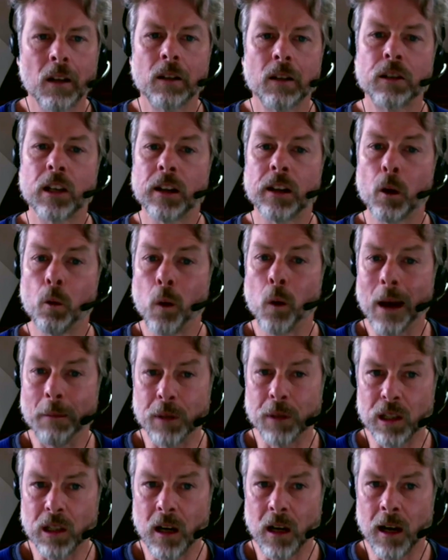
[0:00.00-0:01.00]
to the
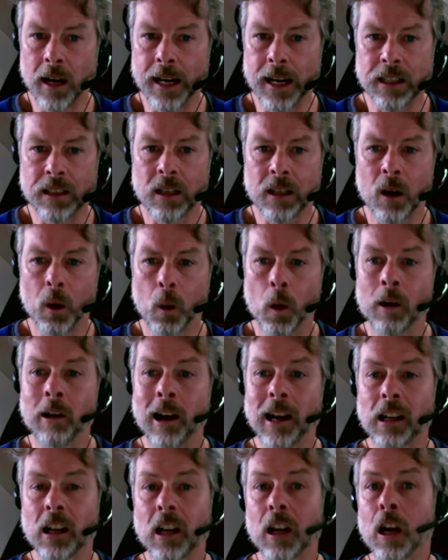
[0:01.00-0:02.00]
website where
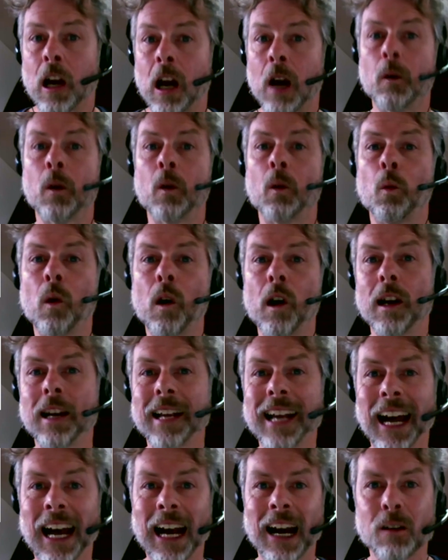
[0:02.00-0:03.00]
I can go and
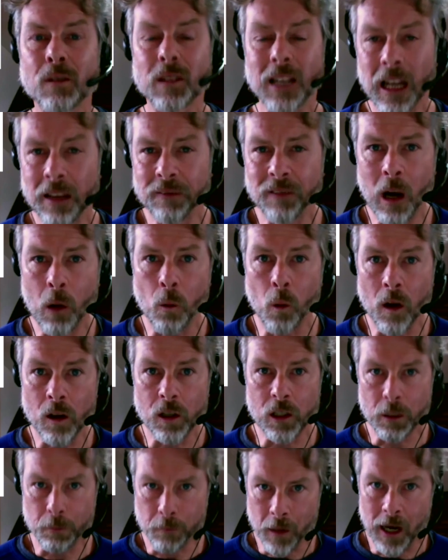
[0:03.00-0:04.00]
work out if I
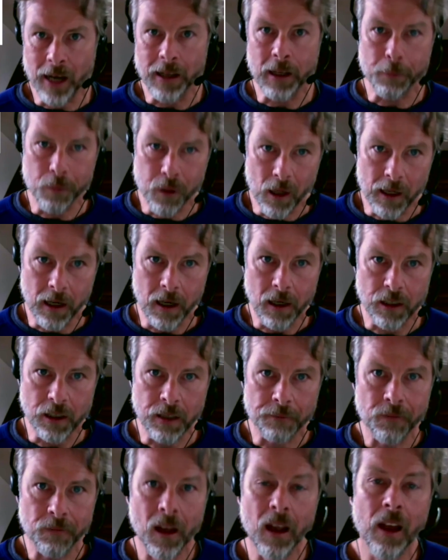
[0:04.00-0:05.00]
want to buy the product.
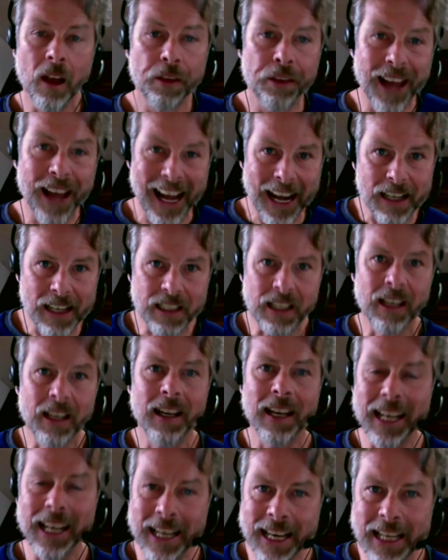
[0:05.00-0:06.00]
That
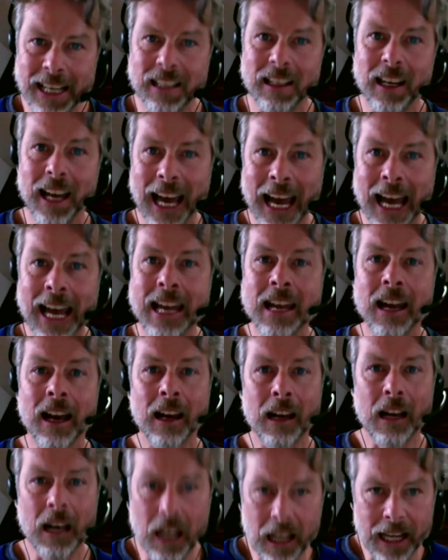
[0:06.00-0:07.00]
is a
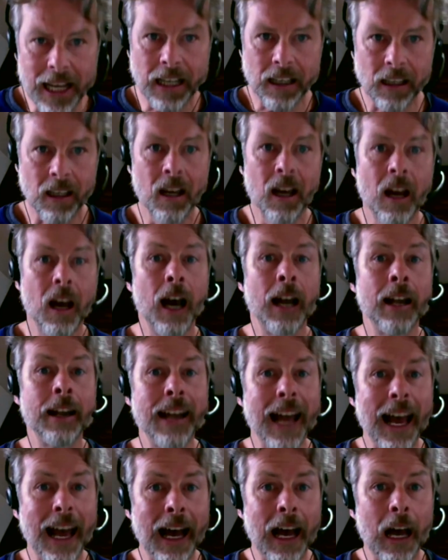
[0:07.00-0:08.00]
click. And
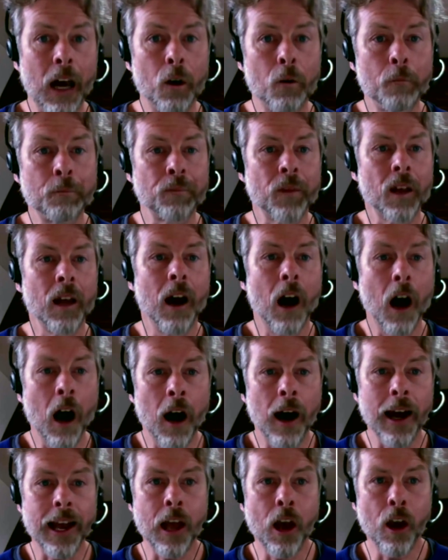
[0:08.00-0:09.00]
now
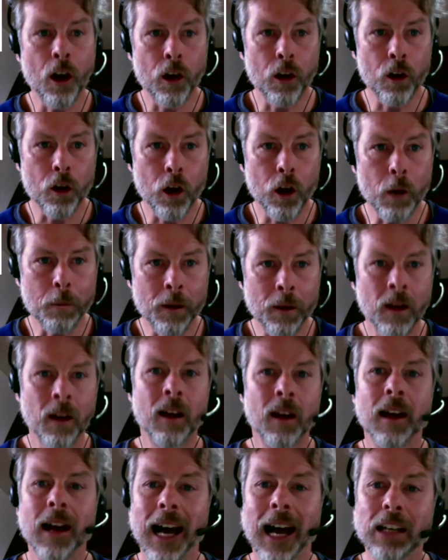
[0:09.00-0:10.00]
iHerb
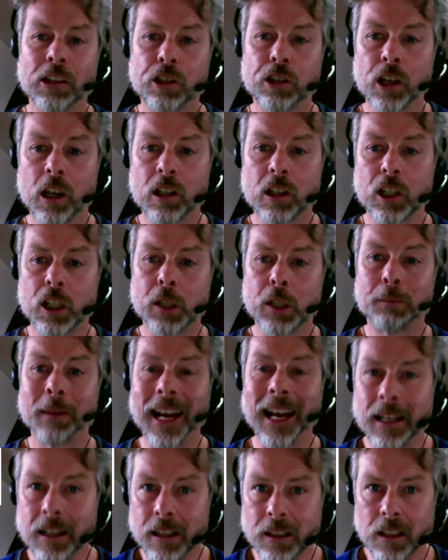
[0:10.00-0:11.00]
has just
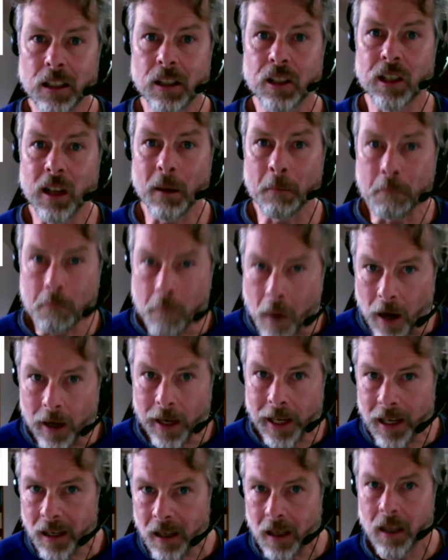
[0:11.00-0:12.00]
spent some
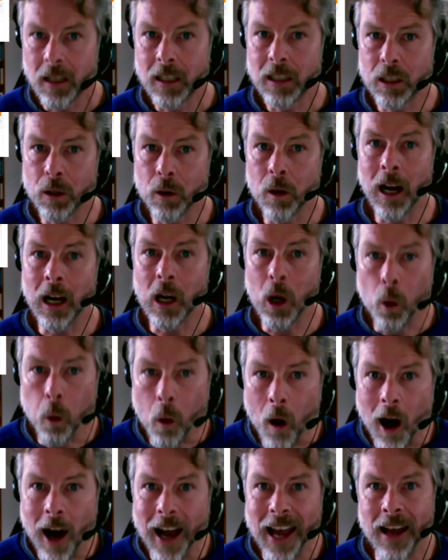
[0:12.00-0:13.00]
money to
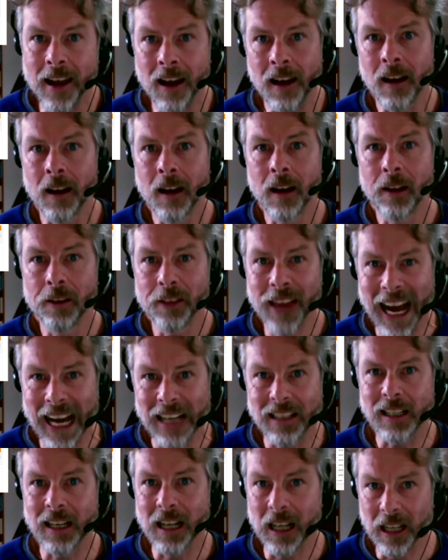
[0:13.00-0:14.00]
acquire
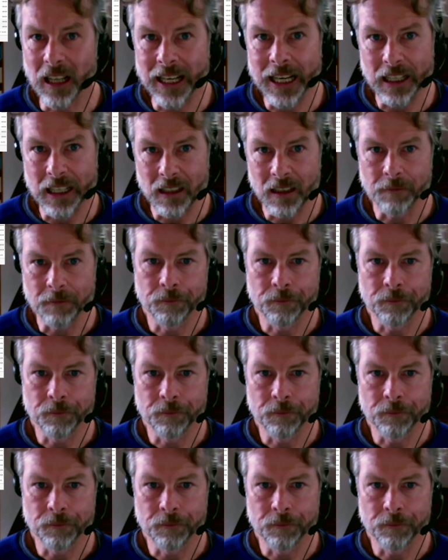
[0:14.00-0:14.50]
that click.